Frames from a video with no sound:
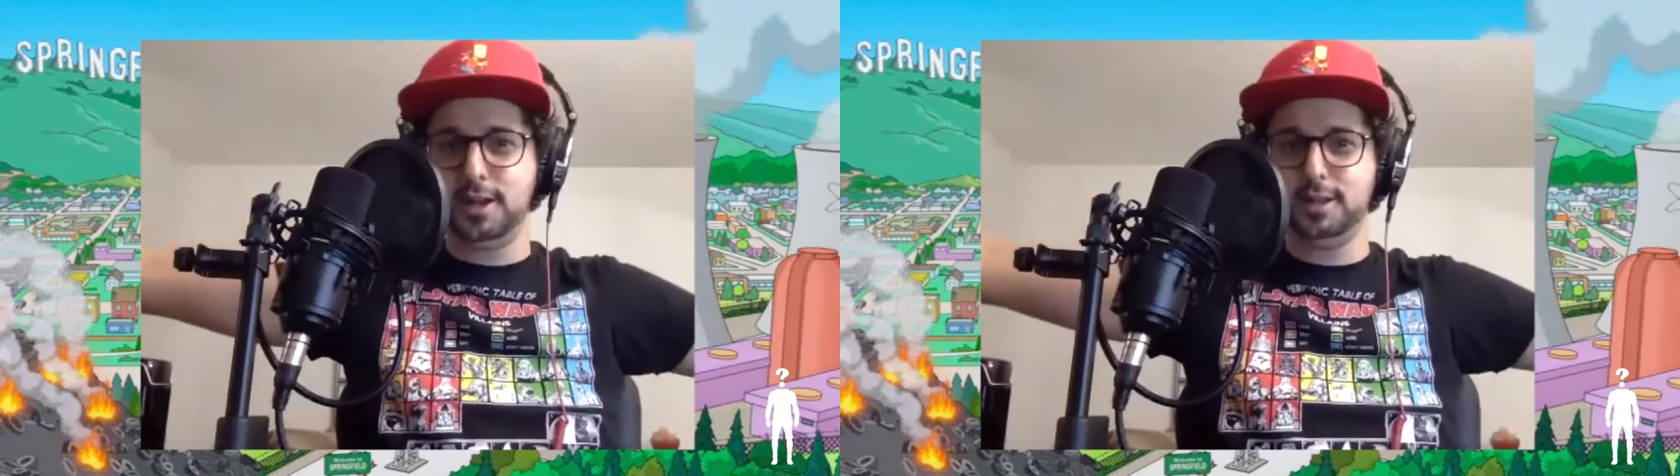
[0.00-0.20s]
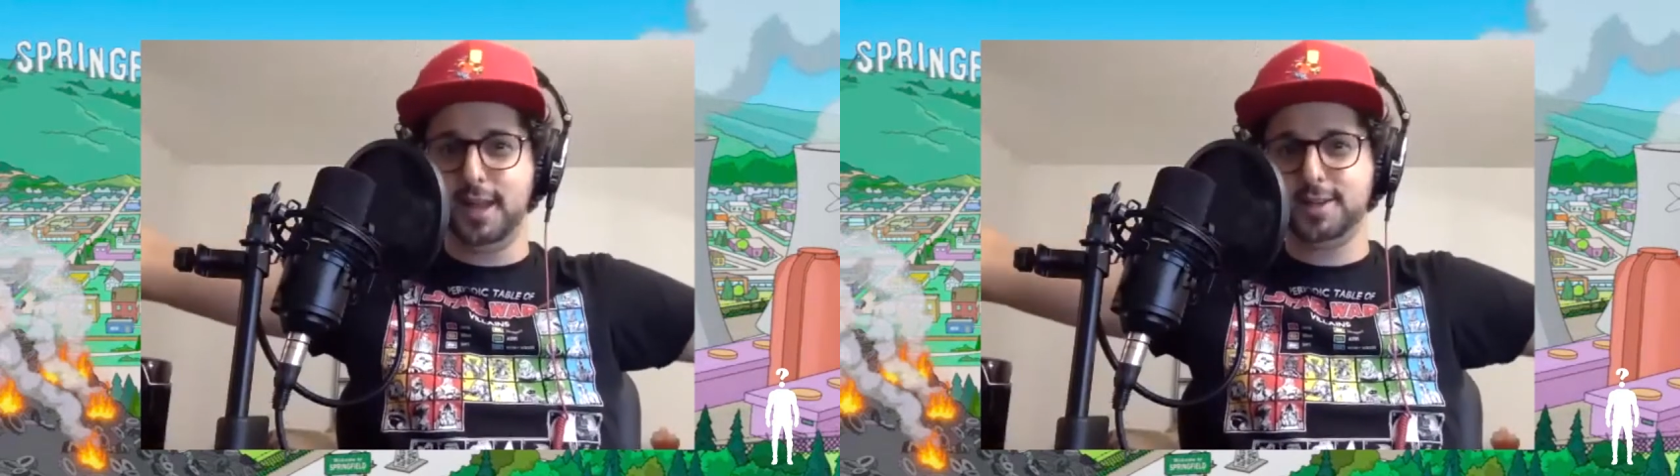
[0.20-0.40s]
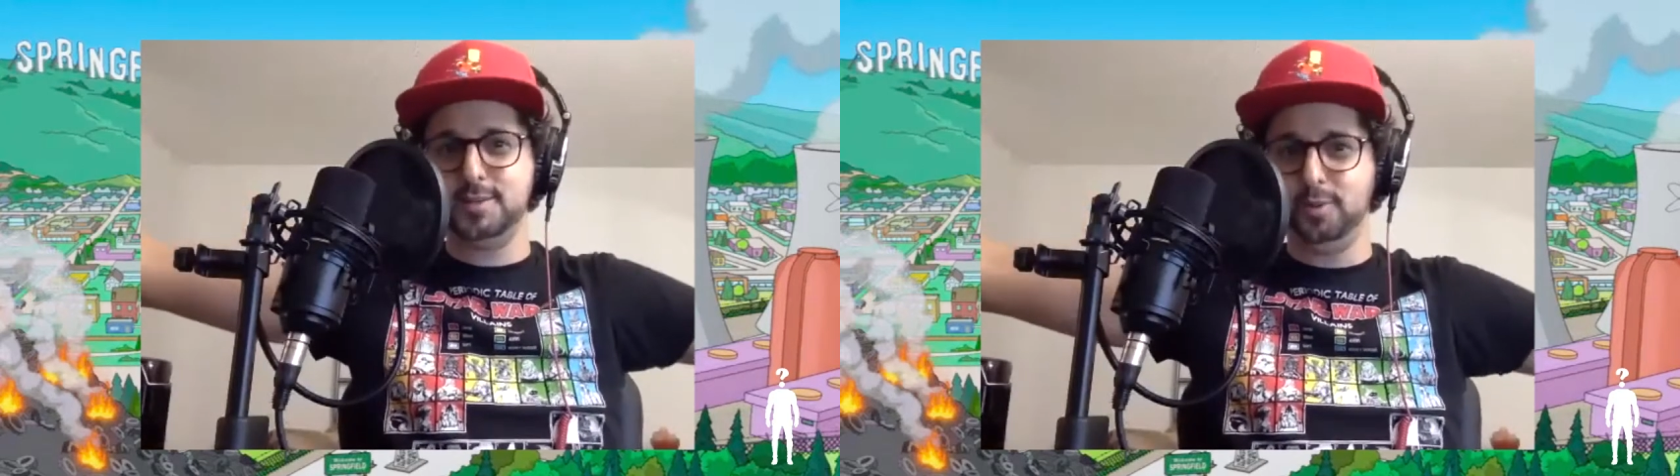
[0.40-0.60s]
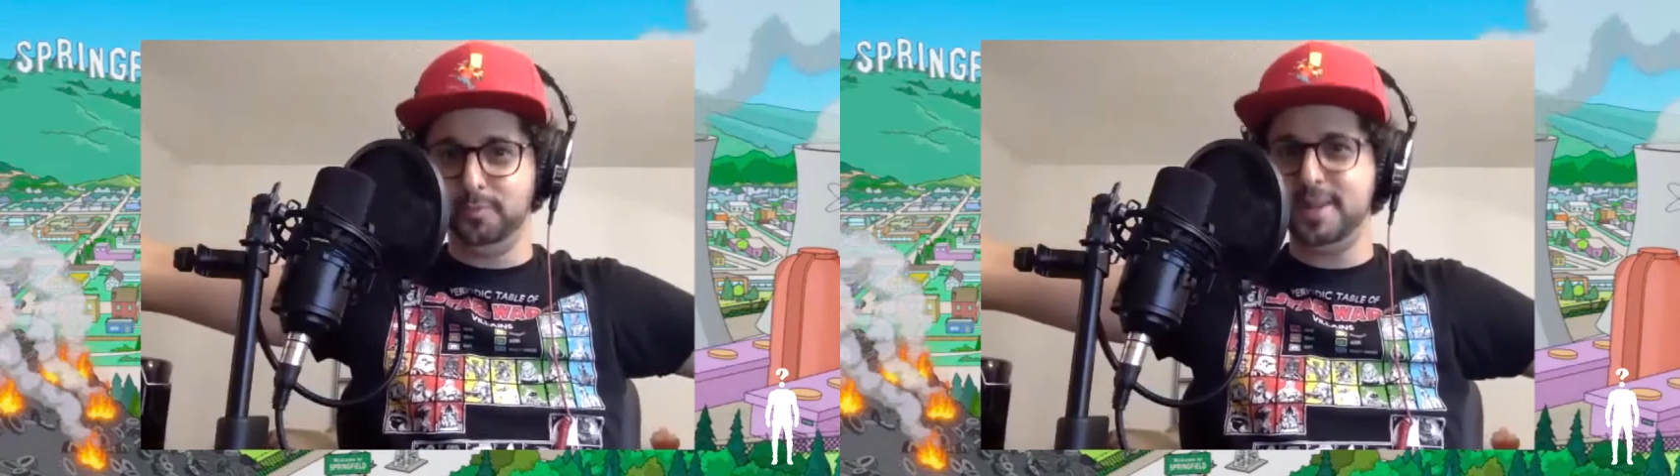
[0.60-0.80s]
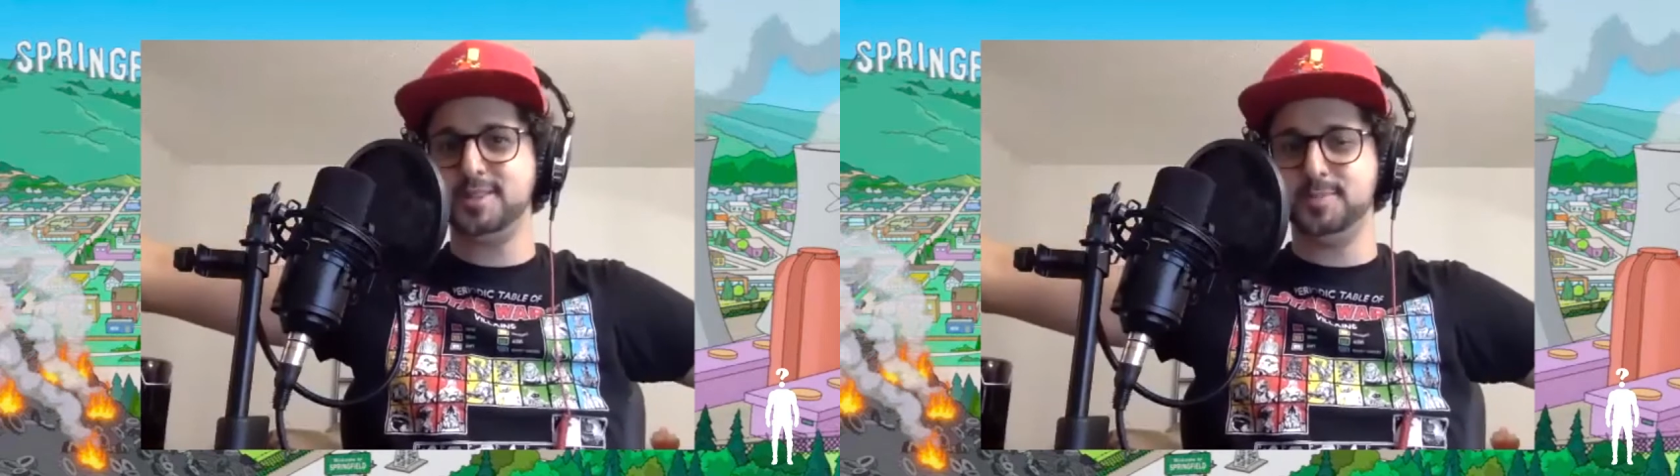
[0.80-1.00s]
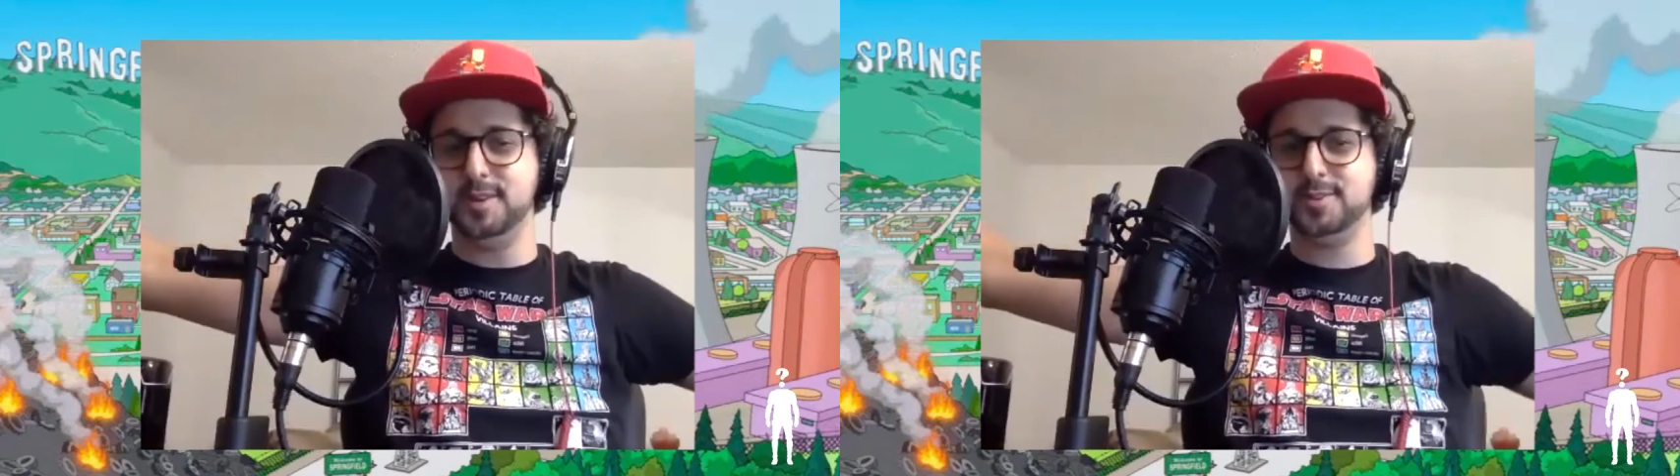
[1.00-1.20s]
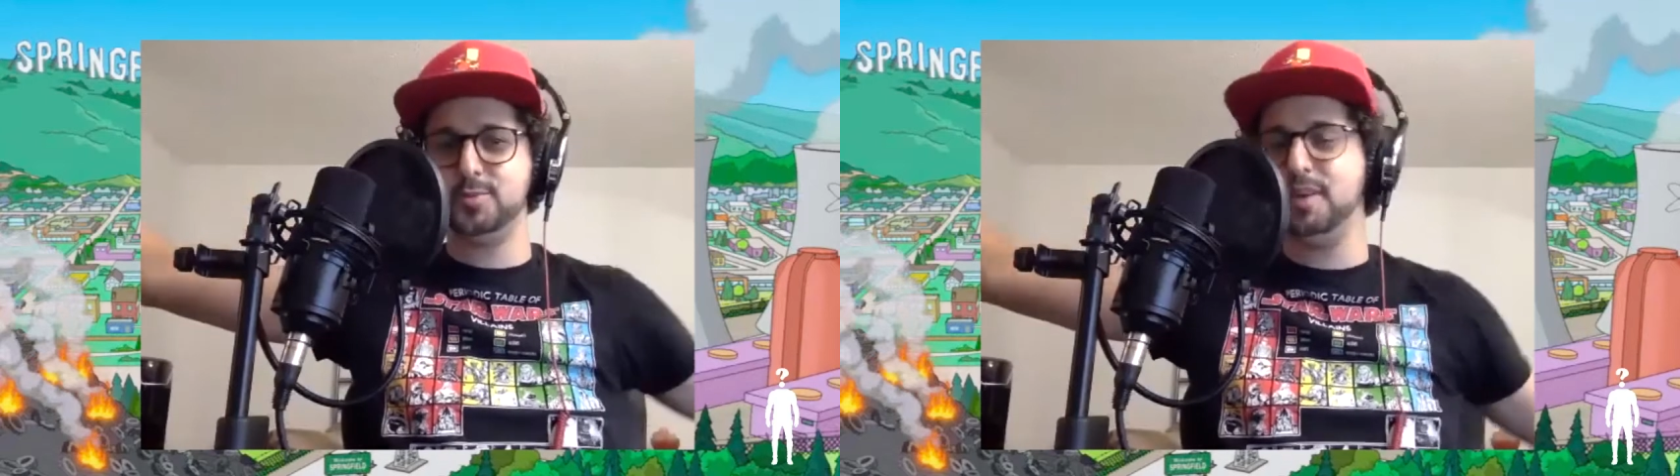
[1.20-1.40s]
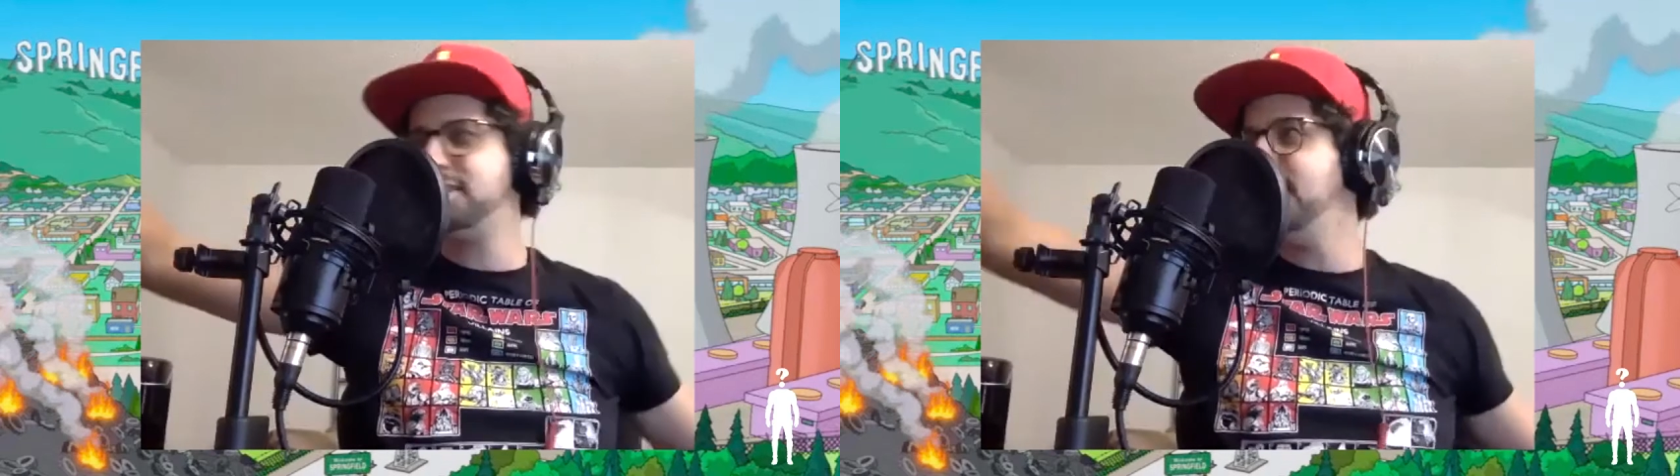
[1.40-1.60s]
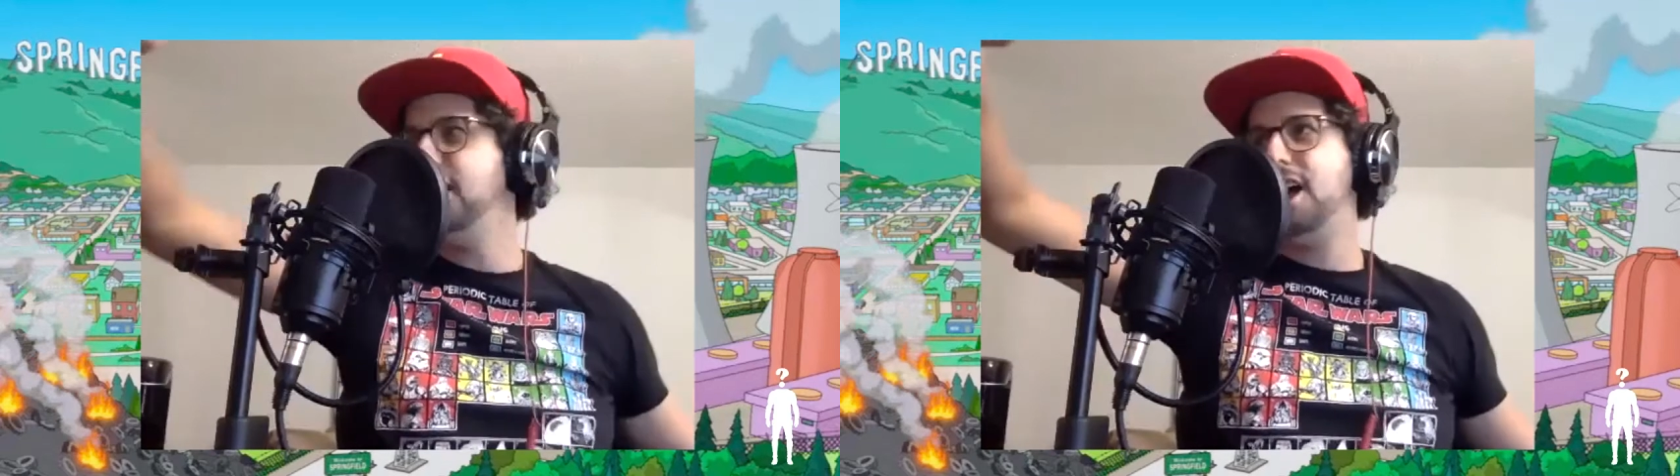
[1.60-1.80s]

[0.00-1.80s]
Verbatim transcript: collectible basements with